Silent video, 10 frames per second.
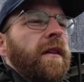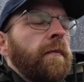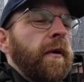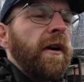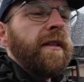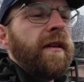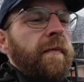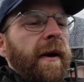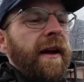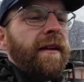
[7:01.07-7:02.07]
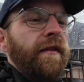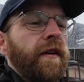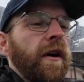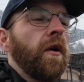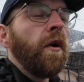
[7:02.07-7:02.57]
the price you pay
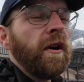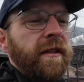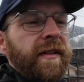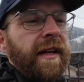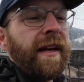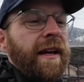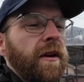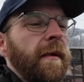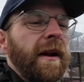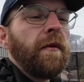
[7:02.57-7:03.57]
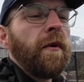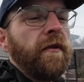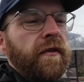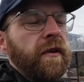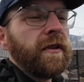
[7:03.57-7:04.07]
for the quality you get, no matter
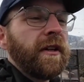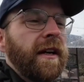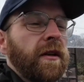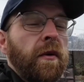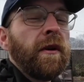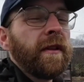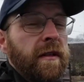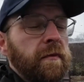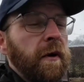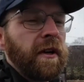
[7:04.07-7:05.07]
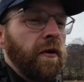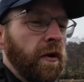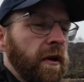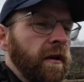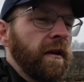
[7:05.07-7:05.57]
what food you get, the quality is pretty
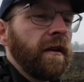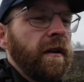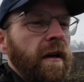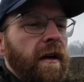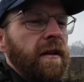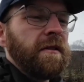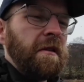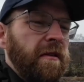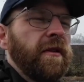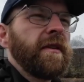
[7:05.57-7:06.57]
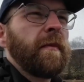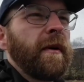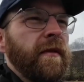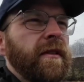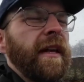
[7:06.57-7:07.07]
good. So there is a
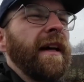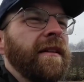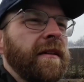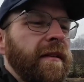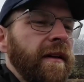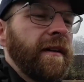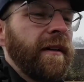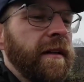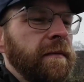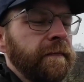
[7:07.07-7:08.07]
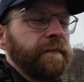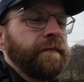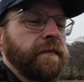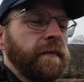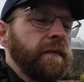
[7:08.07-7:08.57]
bit of a standard there, you know.
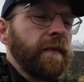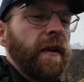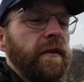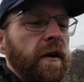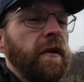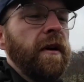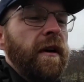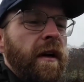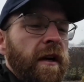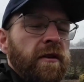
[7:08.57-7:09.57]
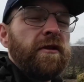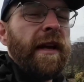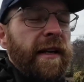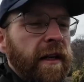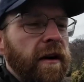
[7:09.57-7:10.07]
So just
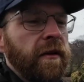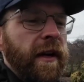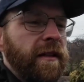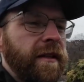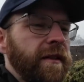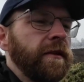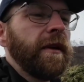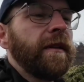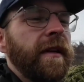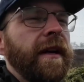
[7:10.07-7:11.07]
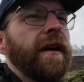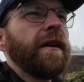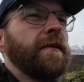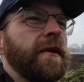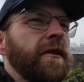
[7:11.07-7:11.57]
letting you know, in case you do think you're
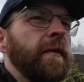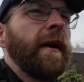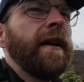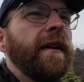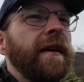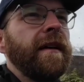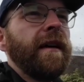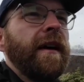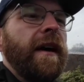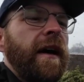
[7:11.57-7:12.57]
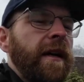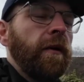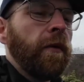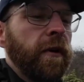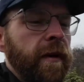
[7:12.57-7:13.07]
going to Japan and
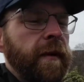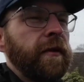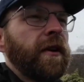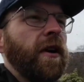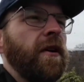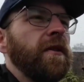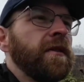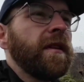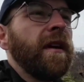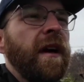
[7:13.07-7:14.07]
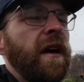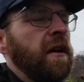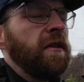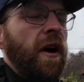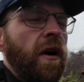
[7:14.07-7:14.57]
you're worried about the cost,
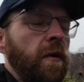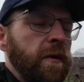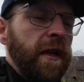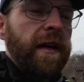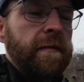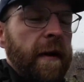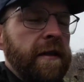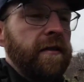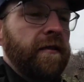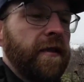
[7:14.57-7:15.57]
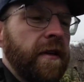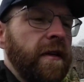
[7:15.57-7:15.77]
not always that expensive.